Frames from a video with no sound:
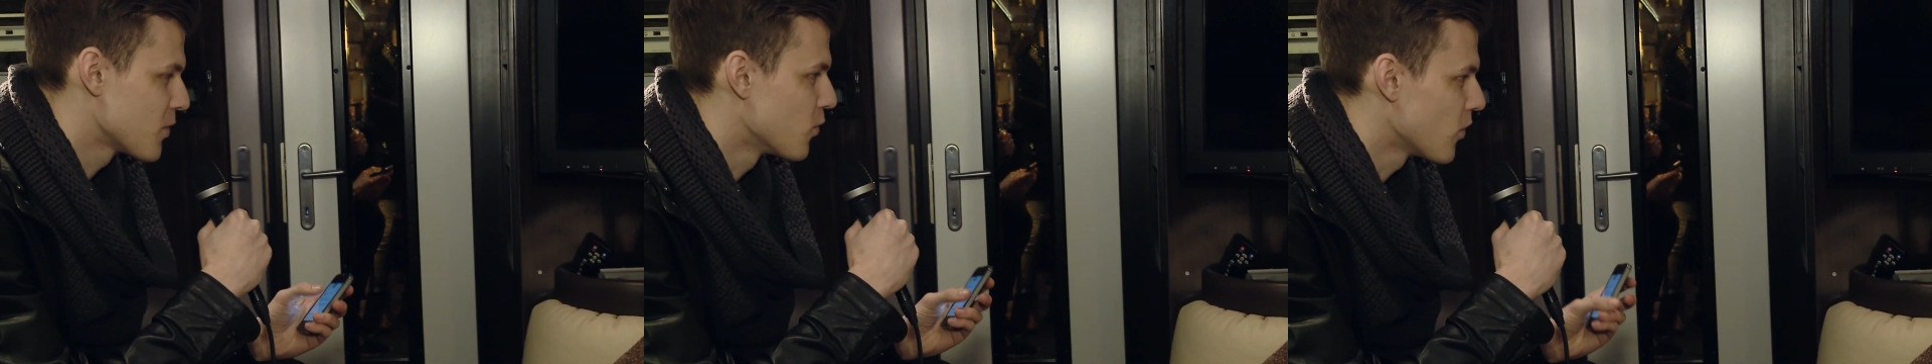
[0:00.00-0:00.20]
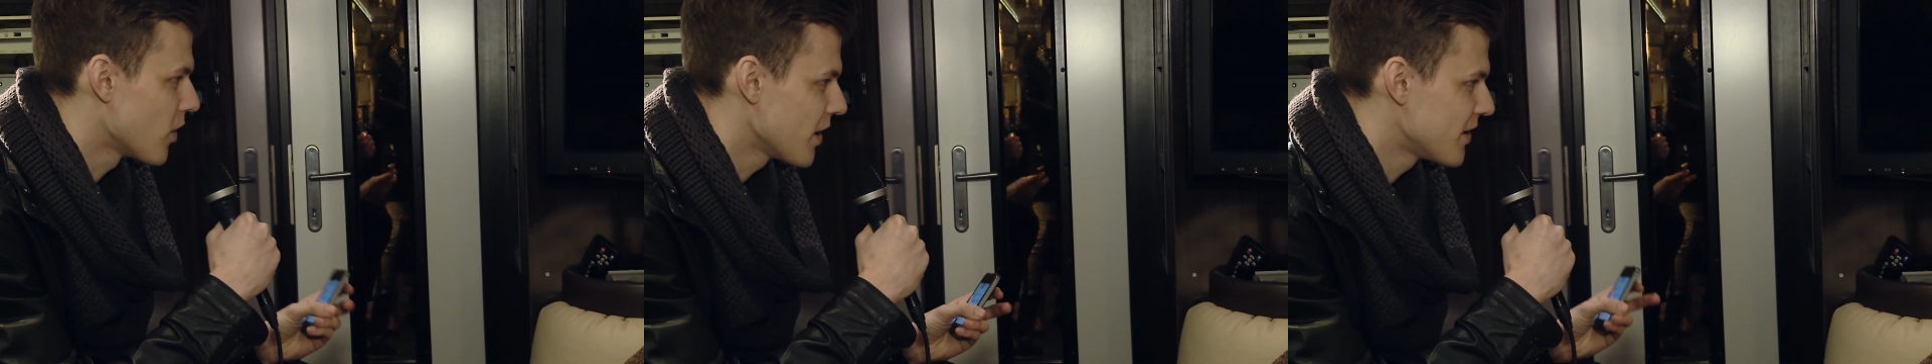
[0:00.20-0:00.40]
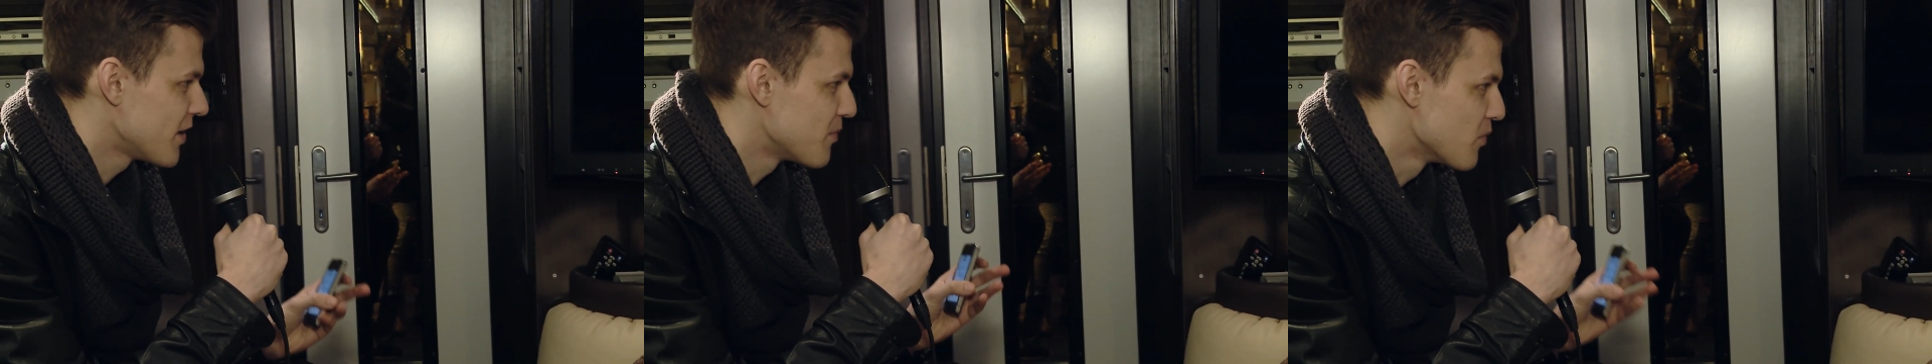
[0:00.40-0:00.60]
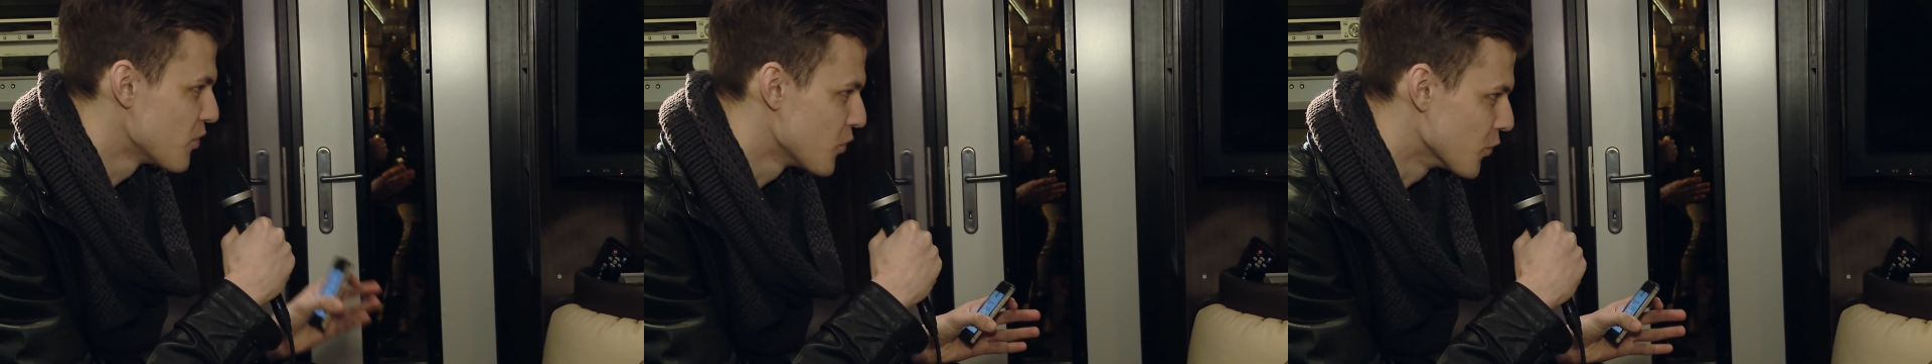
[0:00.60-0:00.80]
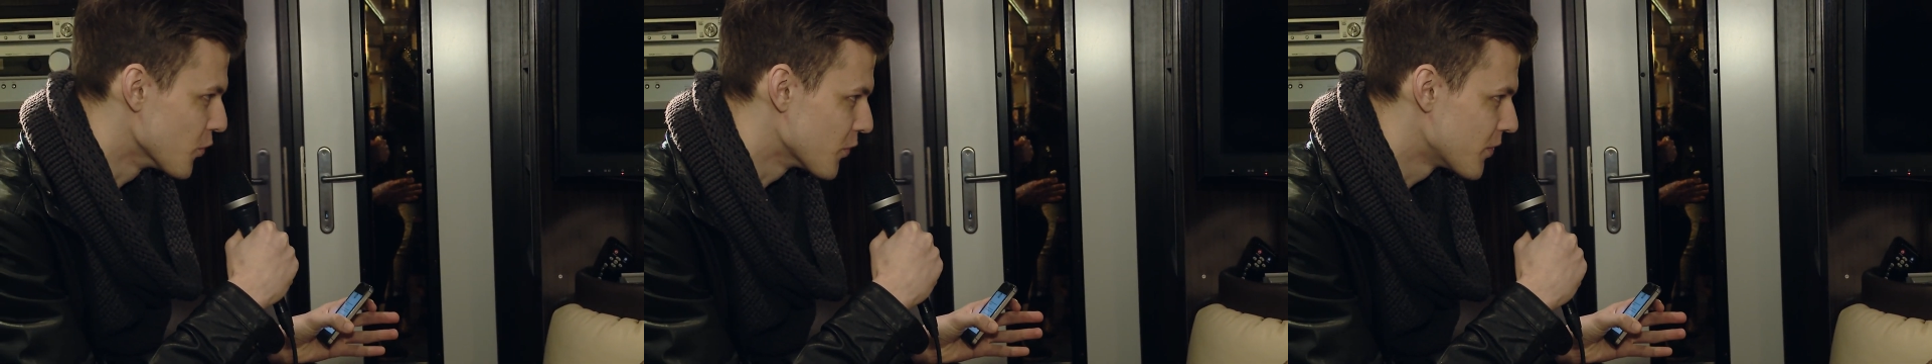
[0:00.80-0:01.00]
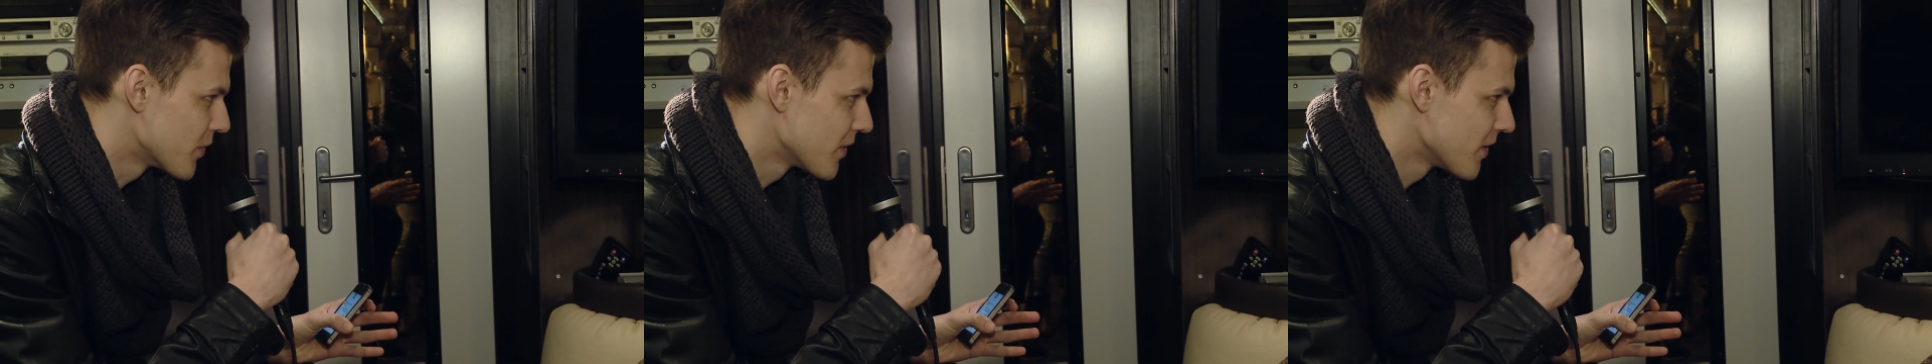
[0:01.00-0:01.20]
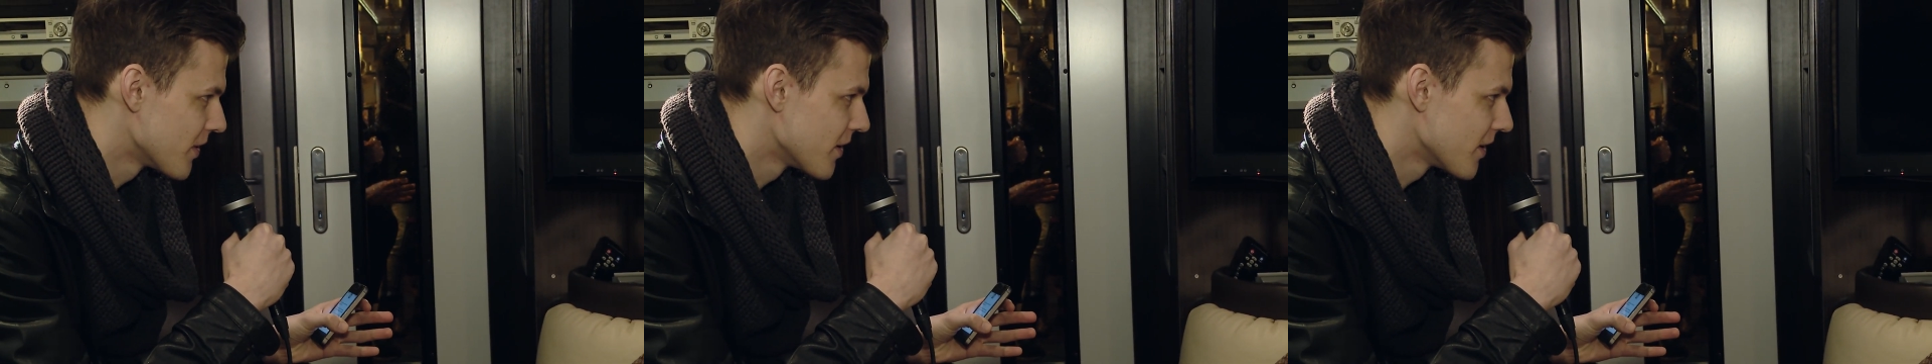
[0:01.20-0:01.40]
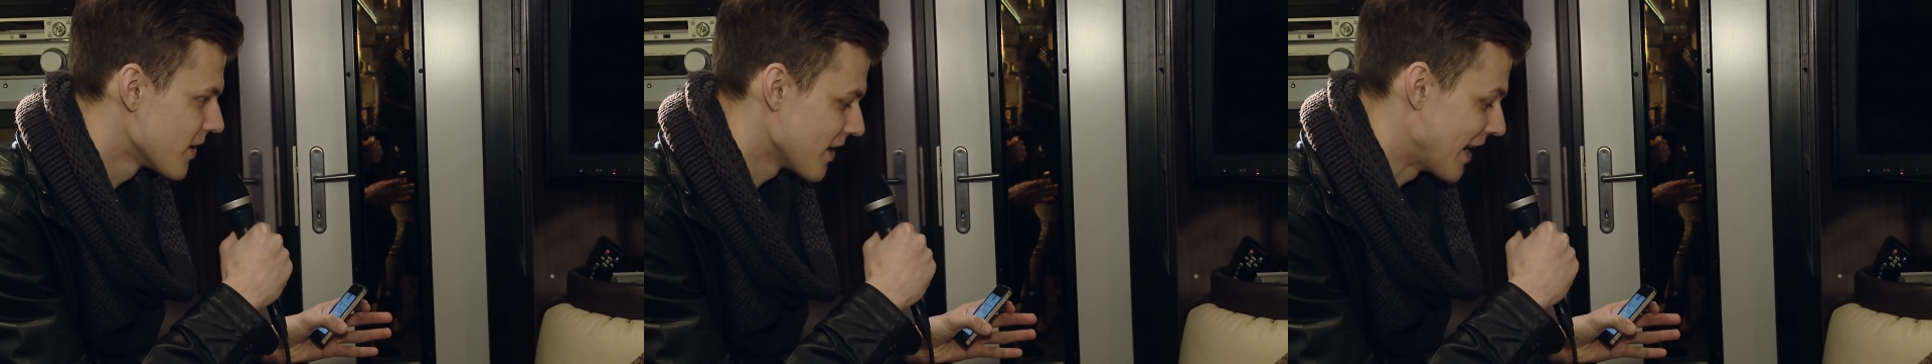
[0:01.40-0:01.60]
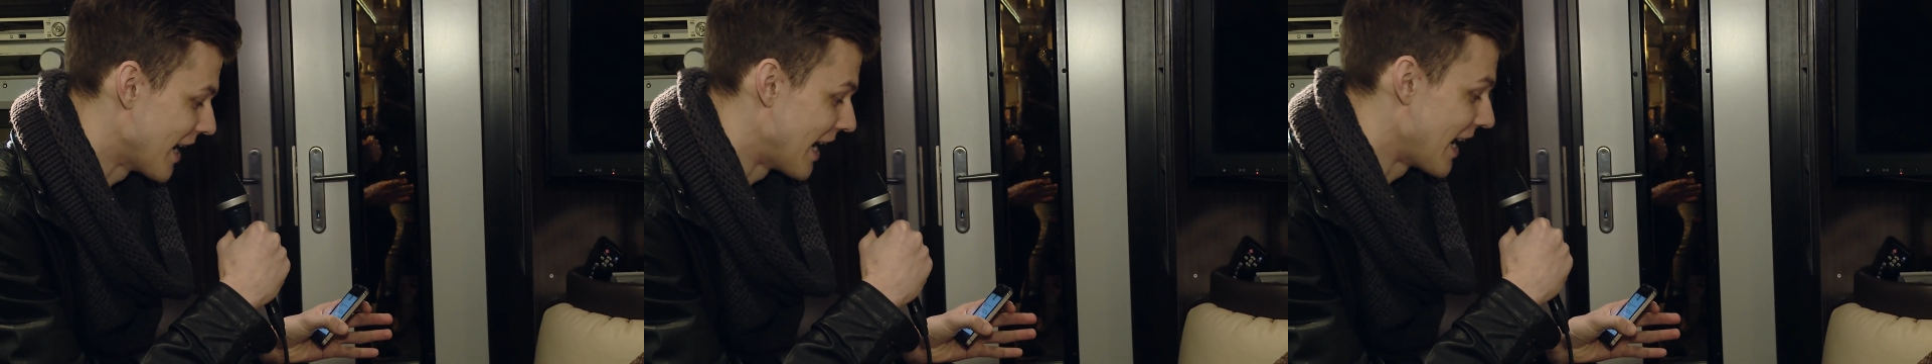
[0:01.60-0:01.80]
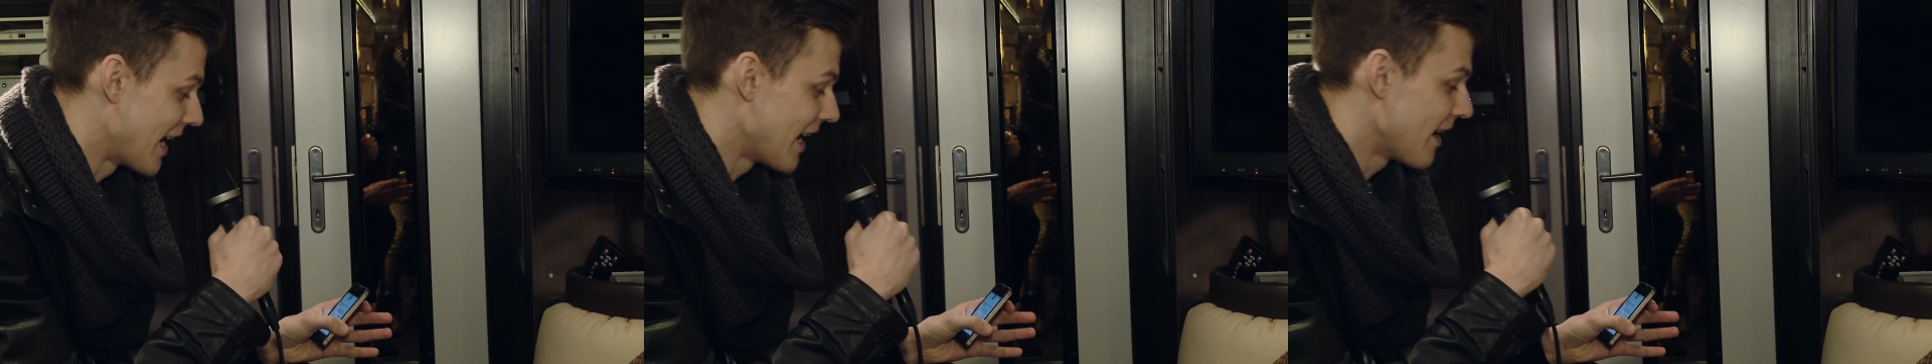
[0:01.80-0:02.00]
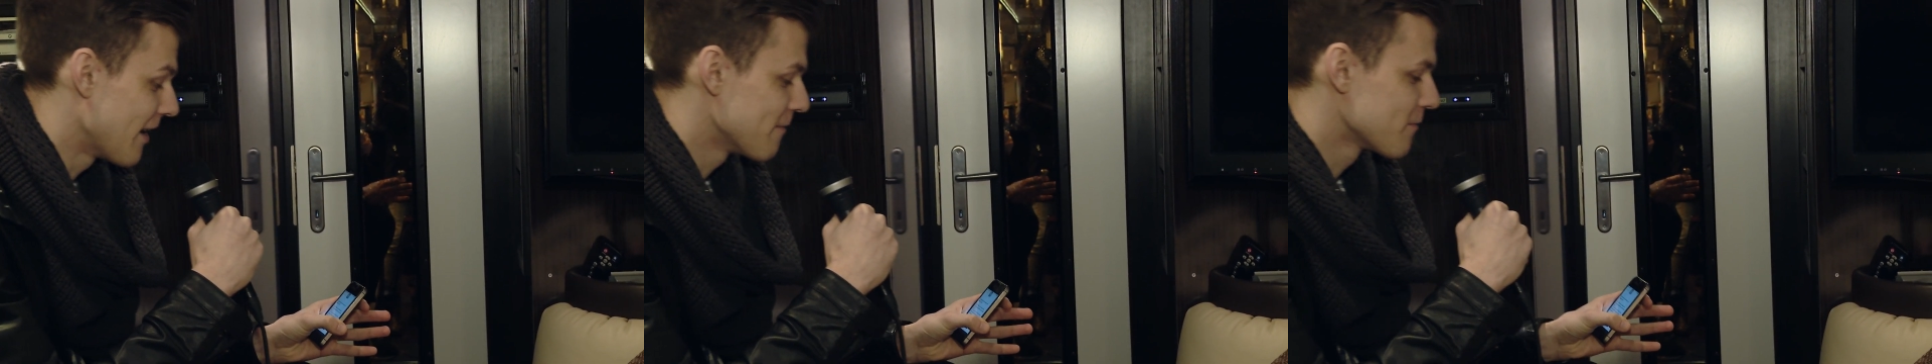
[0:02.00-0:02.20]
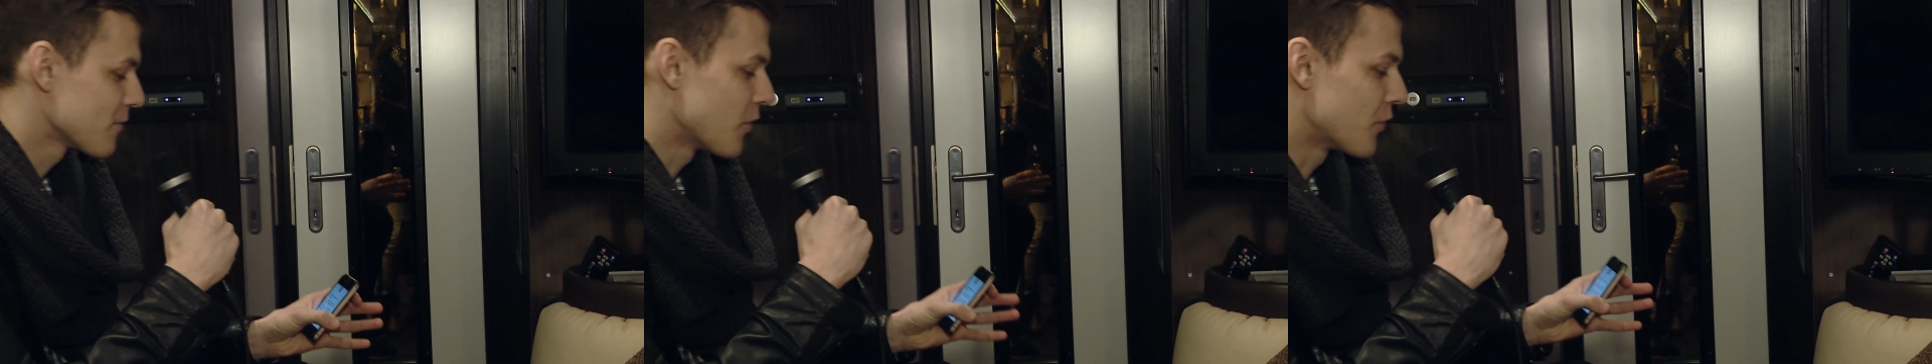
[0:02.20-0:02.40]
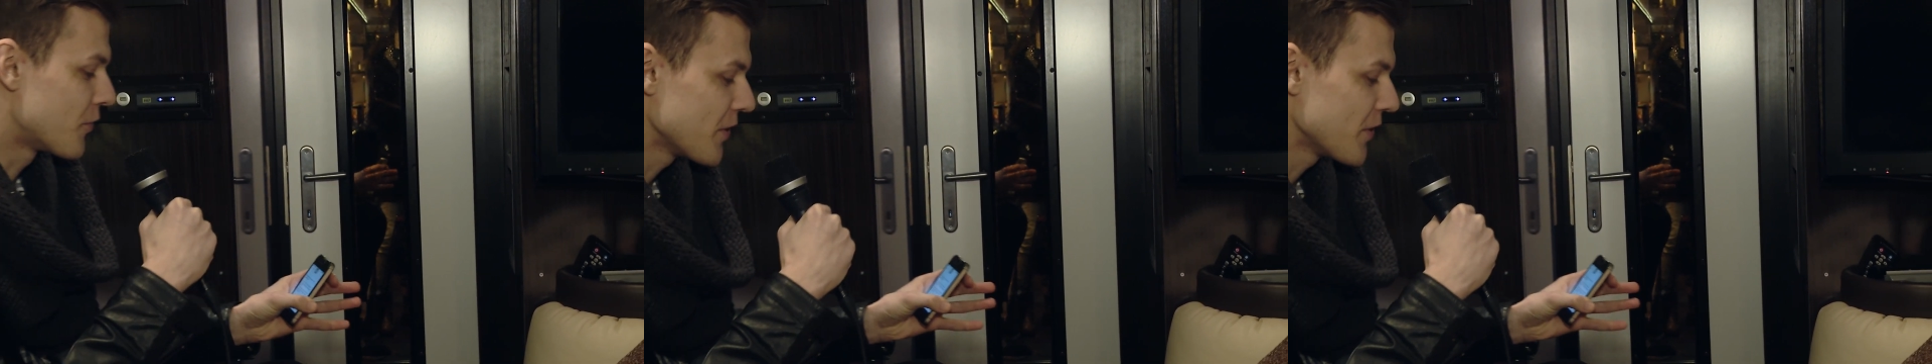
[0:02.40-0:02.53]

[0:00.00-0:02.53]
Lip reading: water move or